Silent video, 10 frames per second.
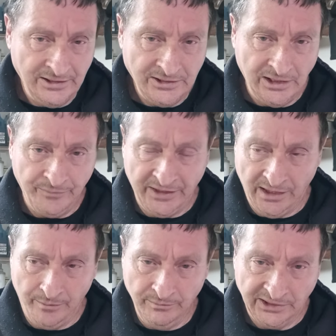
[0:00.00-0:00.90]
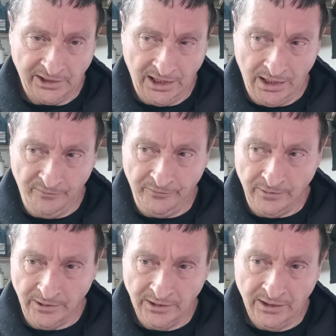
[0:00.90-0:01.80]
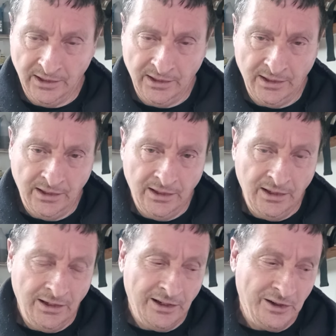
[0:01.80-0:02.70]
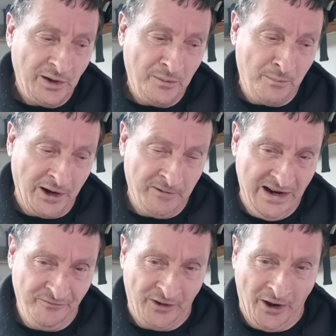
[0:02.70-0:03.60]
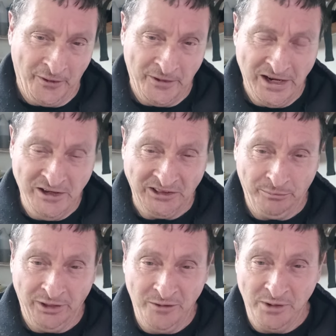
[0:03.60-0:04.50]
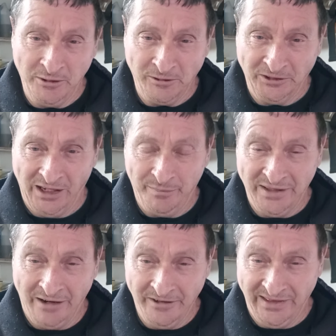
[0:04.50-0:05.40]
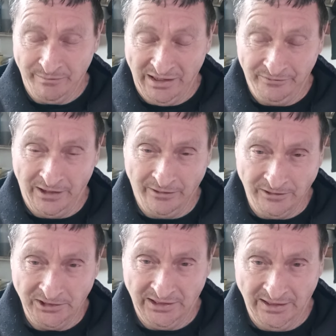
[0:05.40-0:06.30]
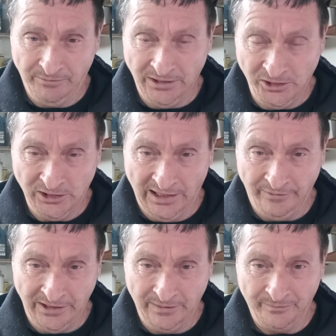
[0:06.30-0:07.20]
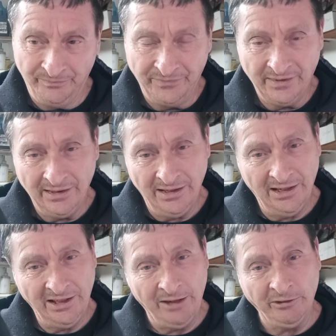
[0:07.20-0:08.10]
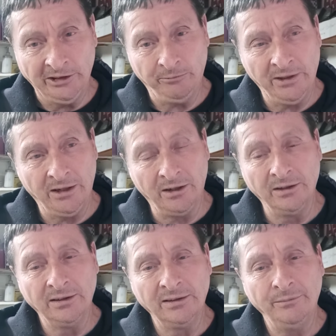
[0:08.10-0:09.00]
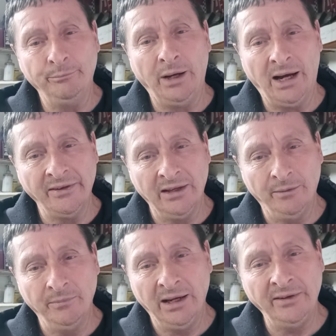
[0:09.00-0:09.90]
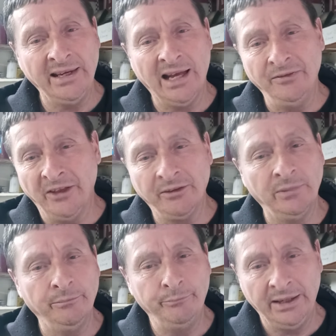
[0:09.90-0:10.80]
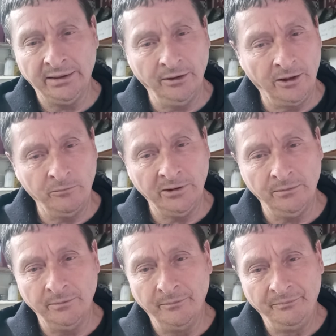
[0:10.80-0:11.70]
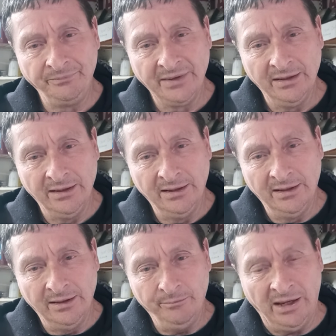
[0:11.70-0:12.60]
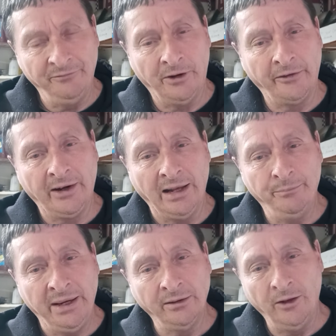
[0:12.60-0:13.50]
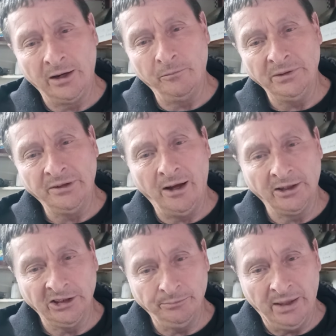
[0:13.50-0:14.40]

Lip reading: something I'm sticking up for. My grandfather, he used to blow motors up and everything, my father said, with a Chevy, and he would swear by them, and he had nothing but bad luck with them. My father had bad luck with Dodges